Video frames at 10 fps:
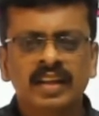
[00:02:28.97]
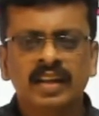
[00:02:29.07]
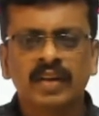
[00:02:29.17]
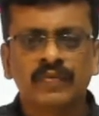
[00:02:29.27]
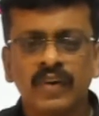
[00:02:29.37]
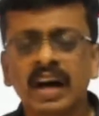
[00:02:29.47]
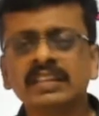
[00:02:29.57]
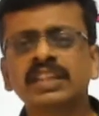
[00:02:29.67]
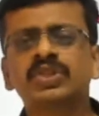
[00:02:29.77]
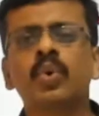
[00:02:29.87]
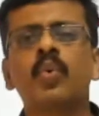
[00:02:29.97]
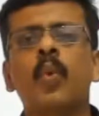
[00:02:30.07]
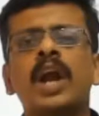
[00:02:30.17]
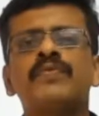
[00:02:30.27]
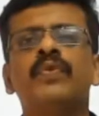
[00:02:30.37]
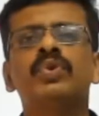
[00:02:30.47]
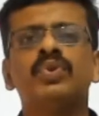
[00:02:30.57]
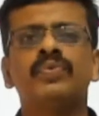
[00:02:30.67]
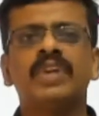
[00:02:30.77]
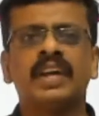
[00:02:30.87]
the father took 1/4
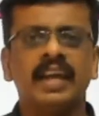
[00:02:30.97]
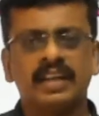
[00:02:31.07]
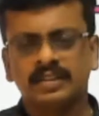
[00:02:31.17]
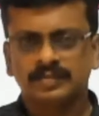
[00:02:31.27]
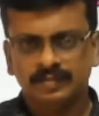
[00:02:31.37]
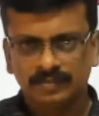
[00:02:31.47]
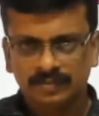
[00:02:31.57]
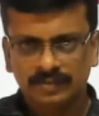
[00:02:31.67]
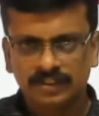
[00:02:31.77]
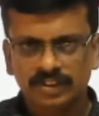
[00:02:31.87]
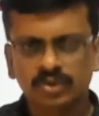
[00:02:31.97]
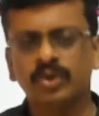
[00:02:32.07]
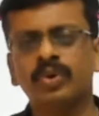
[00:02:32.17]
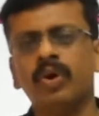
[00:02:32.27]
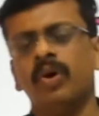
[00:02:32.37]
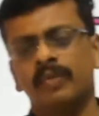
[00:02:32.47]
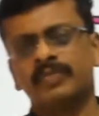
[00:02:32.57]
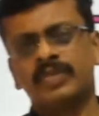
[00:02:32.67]
of the cake. So you know,